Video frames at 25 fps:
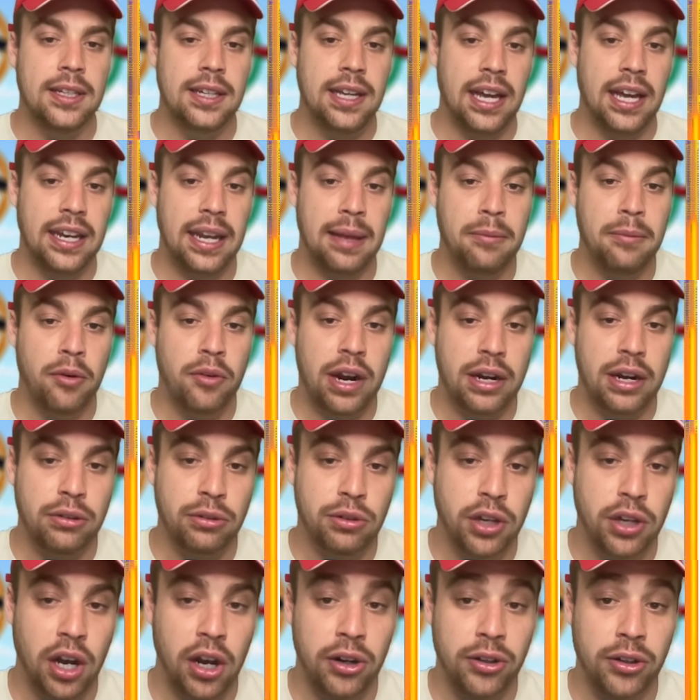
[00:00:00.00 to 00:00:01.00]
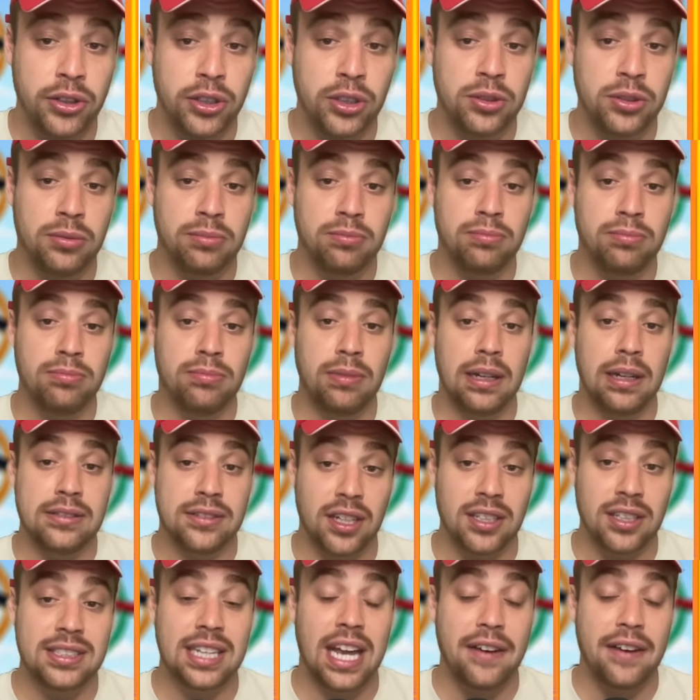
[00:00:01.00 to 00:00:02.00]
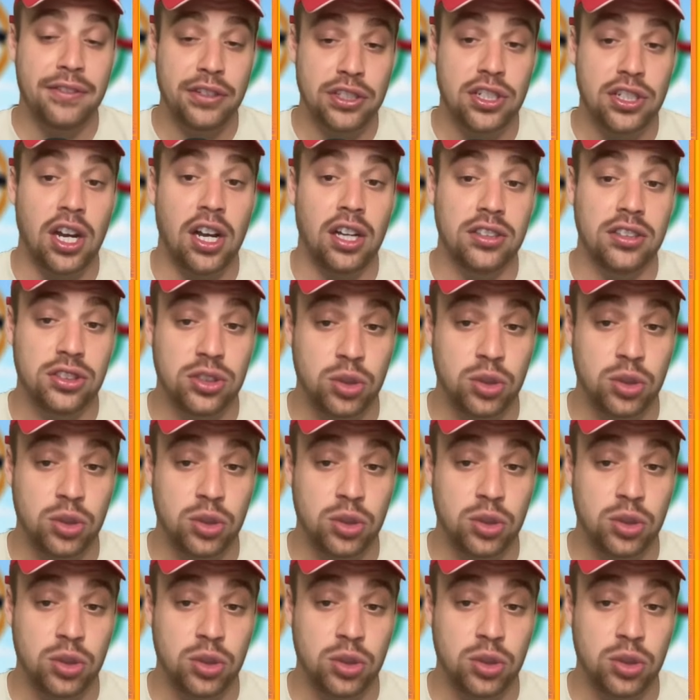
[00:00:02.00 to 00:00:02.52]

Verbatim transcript: And Emma Raducanu does have a chance